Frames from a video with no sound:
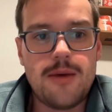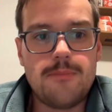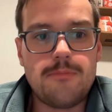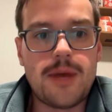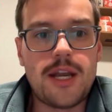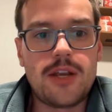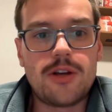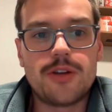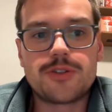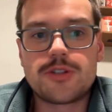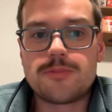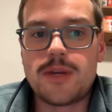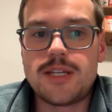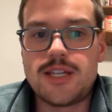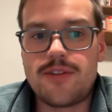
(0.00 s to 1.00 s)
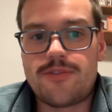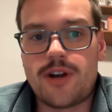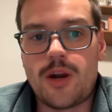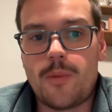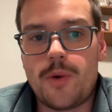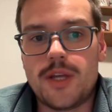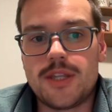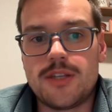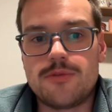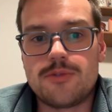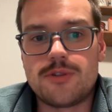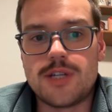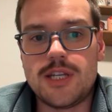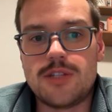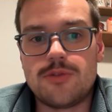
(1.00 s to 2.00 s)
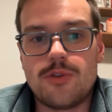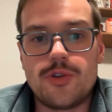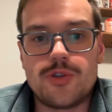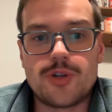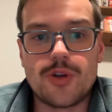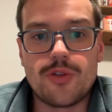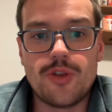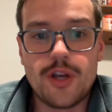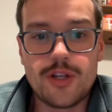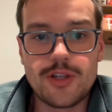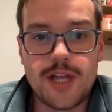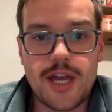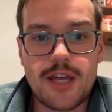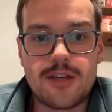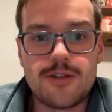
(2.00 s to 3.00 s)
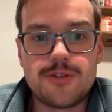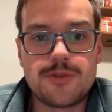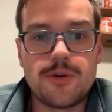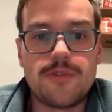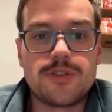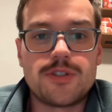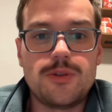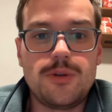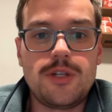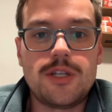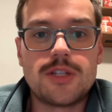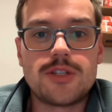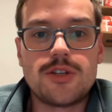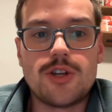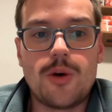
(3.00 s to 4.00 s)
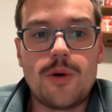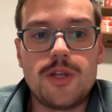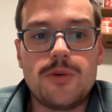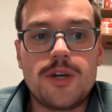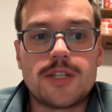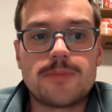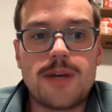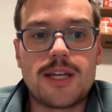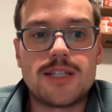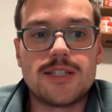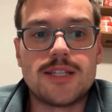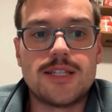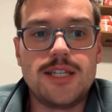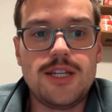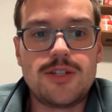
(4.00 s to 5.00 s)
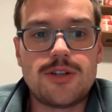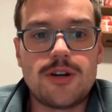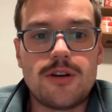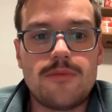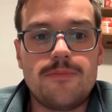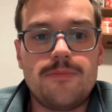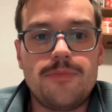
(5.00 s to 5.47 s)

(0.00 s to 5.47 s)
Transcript: Many cultures may differ on what these routines should look like, so if a student doesn't know what you expect as a teacher,